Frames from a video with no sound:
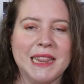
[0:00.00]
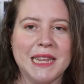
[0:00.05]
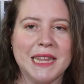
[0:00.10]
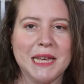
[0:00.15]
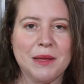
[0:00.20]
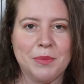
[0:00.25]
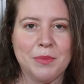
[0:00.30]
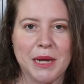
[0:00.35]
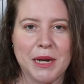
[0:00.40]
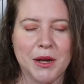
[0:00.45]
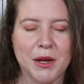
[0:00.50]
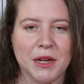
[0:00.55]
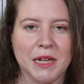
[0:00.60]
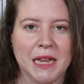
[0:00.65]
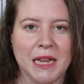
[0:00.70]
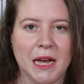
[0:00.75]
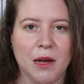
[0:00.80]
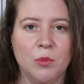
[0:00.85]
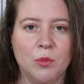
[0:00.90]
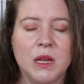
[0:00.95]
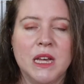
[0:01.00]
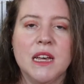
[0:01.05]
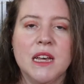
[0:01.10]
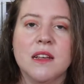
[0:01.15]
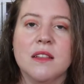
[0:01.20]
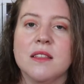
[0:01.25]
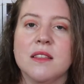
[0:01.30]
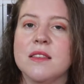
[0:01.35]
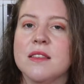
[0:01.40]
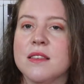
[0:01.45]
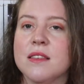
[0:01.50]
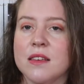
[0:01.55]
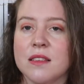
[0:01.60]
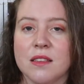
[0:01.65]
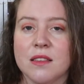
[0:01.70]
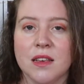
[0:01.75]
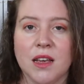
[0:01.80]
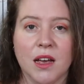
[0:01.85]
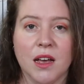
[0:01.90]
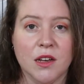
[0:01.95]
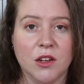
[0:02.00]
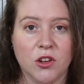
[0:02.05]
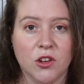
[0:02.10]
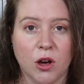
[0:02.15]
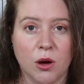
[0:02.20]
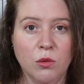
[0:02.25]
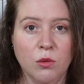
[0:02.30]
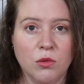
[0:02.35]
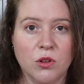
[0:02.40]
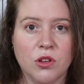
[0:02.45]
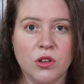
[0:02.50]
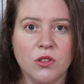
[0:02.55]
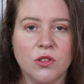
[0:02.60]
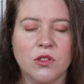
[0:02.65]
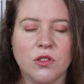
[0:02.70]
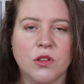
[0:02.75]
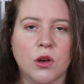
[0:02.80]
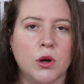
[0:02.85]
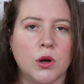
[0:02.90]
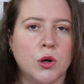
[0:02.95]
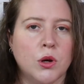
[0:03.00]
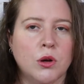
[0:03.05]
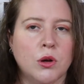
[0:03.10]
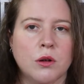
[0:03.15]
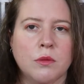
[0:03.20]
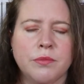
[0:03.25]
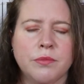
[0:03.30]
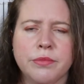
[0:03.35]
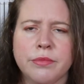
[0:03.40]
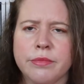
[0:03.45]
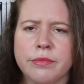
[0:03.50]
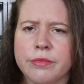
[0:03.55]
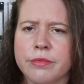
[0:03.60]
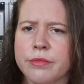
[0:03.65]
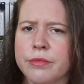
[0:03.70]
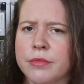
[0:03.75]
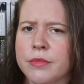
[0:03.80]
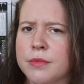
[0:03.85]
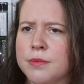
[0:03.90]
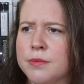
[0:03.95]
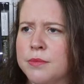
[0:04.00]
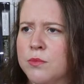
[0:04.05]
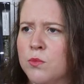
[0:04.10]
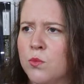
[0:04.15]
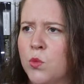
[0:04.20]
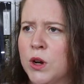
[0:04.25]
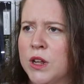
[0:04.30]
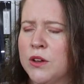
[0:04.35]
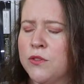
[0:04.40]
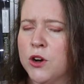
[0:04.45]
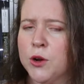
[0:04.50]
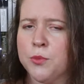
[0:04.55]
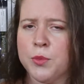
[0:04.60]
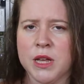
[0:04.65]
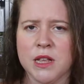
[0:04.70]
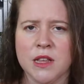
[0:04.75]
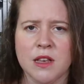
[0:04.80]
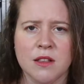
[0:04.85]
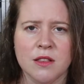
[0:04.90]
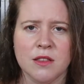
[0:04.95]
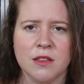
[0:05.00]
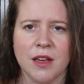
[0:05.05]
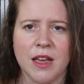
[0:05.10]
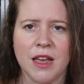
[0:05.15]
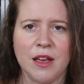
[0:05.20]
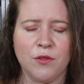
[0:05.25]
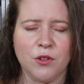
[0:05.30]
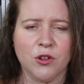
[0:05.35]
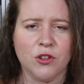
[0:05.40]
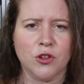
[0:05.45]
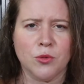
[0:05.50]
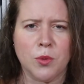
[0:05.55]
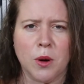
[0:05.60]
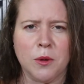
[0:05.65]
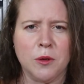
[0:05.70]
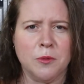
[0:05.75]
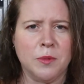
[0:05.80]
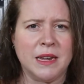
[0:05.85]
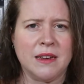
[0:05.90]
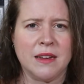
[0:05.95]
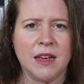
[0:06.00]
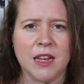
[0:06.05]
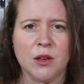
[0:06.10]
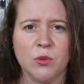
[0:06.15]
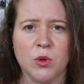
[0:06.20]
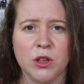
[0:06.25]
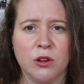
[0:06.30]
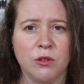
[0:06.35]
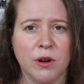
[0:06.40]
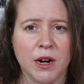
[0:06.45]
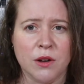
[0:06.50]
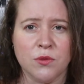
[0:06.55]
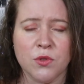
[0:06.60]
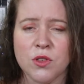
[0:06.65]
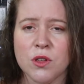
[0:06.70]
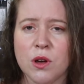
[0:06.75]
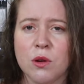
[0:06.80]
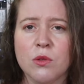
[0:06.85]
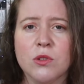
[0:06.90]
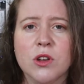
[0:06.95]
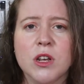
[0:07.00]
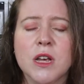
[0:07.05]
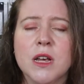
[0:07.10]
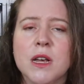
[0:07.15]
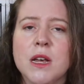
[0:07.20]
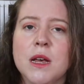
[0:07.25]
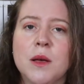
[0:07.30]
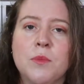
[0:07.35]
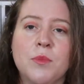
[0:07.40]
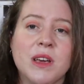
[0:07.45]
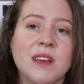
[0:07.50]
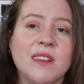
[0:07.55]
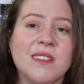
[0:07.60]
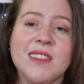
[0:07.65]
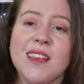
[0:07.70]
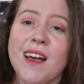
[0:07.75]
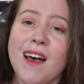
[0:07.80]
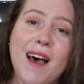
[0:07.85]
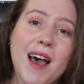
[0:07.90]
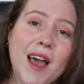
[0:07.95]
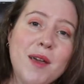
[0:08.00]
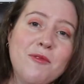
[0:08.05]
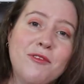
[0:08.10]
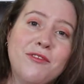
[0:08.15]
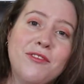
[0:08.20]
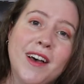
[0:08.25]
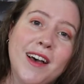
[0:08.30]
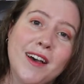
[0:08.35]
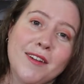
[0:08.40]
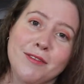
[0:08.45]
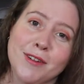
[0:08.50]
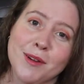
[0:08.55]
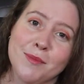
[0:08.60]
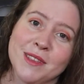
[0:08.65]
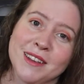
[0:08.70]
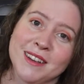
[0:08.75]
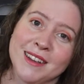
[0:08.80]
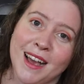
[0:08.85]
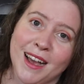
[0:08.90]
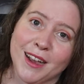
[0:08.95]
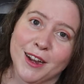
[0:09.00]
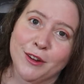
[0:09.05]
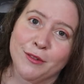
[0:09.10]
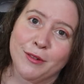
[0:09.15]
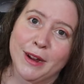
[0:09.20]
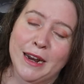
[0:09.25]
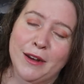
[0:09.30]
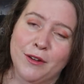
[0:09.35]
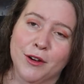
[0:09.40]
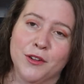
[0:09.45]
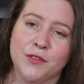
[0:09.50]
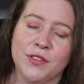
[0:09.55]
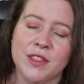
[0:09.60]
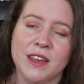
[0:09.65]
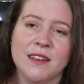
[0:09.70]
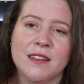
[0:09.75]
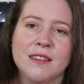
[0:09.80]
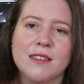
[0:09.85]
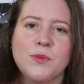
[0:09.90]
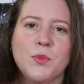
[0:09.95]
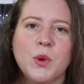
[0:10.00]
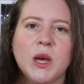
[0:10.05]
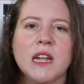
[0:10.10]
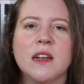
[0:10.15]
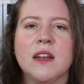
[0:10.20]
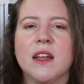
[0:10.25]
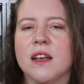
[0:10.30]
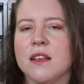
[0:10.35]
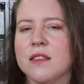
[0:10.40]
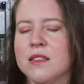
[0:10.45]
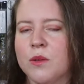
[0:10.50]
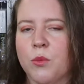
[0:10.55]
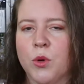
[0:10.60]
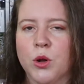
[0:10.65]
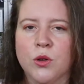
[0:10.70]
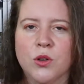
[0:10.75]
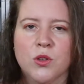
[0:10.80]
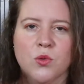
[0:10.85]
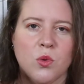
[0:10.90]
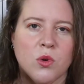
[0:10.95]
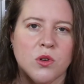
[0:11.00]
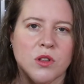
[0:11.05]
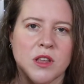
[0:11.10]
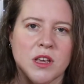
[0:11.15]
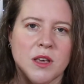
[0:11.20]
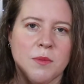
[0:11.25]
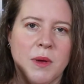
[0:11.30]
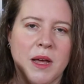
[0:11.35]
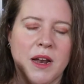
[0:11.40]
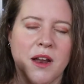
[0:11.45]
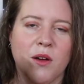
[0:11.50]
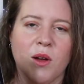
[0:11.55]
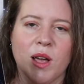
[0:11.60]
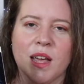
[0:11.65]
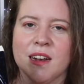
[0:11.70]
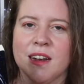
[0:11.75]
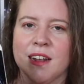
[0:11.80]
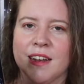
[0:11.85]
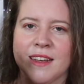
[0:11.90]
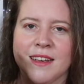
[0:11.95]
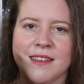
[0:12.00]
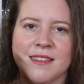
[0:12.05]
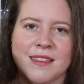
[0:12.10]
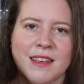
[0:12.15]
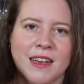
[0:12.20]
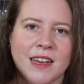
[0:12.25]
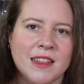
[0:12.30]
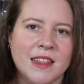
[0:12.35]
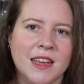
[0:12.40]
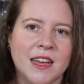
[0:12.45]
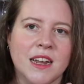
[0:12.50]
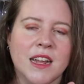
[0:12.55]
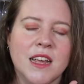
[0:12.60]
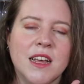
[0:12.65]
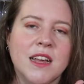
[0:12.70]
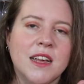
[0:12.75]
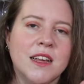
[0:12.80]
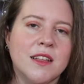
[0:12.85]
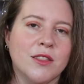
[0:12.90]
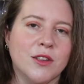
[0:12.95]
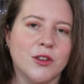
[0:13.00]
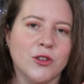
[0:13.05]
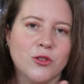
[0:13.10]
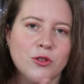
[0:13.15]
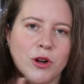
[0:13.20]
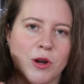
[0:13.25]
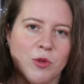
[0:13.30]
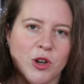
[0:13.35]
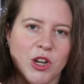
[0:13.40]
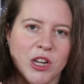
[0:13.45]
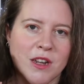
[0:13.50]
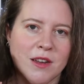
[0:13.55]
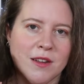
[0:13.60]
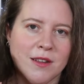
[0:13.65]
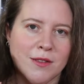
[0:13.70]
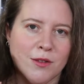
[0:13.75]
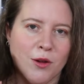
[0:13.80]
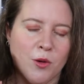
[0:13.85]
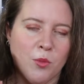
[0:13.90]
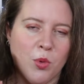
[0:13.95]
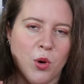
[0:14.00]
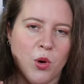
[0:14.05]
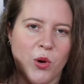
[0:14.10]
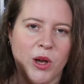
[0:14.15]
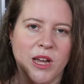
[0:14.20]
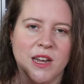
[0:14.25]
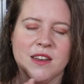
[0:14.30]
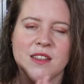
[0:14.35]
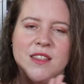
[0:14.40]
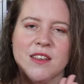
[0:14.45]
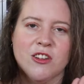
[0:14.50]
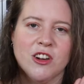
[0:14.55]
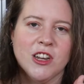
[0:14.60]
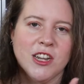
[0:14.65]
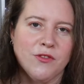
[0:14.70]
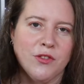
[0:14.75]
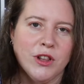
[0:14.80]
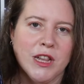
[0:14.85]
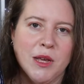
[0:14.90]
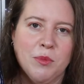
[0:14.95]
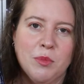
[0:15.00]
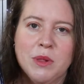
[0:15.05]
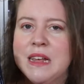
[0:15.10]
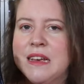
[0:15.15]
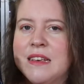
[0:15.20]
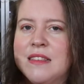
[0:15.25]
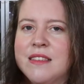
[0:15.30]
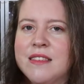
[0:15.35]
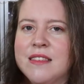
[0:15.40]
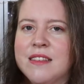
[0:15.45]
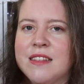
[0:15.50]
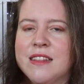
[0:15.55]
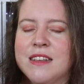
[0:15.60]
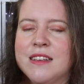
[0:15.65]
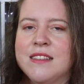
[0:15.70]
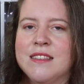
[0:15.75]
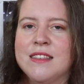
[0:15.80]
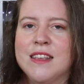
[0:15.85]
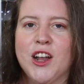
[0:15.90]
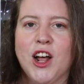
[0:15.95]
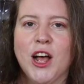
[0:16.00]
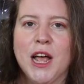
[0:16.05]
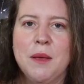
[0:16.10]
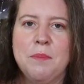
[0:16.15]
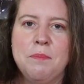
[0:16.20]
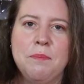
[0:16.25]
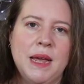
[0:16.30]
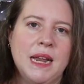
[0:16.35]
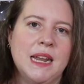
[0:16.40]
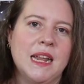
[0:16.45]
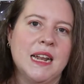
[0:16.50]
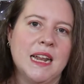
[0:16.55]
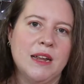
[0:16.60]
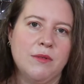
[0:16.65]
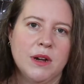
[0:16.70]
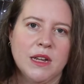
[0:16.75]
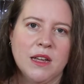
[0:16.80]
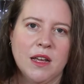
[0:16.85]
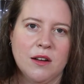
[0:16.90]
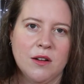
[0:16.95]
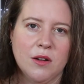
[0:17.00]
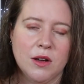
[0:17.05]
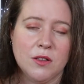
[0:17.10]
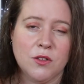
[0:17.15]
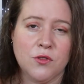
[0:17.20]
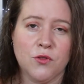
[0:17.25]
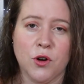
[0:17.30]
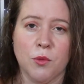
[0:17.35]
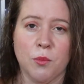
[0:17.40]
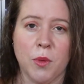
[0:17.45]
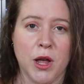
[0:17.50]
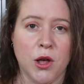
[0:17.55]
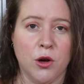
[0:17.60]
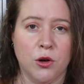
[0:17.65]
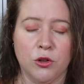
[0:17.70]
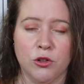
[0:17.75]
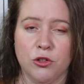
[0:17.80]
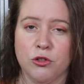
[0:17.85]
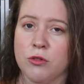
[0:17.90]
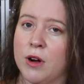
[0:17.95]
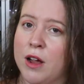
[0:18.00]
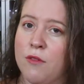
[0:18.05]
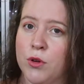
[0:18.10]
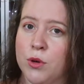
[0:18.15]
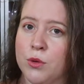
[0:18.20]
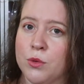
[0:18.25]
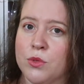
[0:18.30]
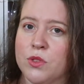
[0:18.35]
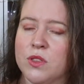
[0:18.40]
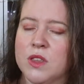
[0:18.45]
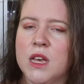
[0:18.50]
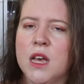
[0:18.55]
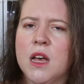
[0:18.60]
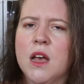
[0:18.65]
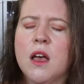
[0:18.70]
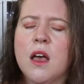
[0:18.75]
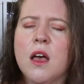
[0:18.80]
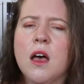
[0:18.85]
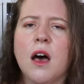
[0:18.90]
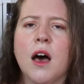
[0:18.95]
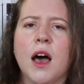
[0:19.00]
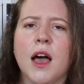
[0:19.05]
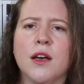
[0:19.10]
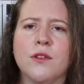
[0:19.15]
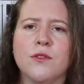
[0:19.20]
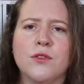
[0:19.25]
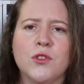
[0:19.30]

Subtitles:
The Camino Club. This is a young adult, so whatever opinions I have on it should probably be taken with a grain of salt, because I'm far from the target reader of this, but as someone who's walked the Camino, I can at least say that the description is on point. There are definitely places in this that I immediately recognised from my own travels. I've